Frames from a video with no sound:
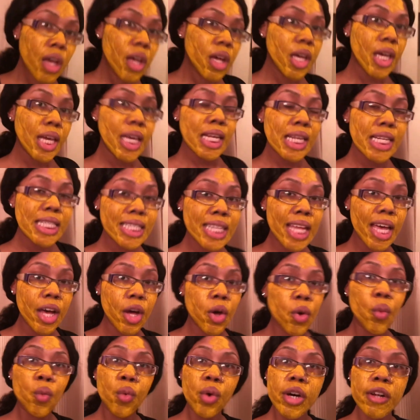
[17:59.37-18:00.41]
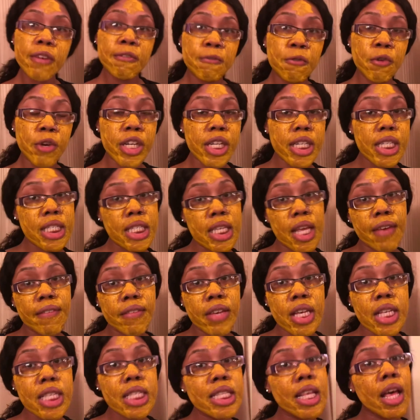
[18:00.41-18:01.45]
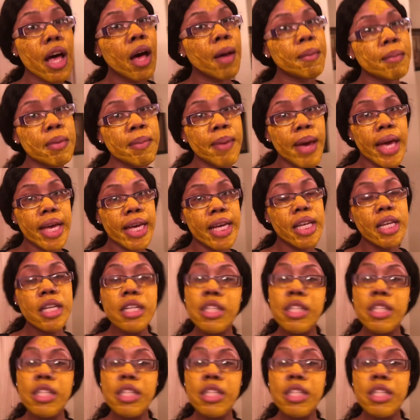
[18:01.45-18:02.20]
It is now 1:47, so I'll be back at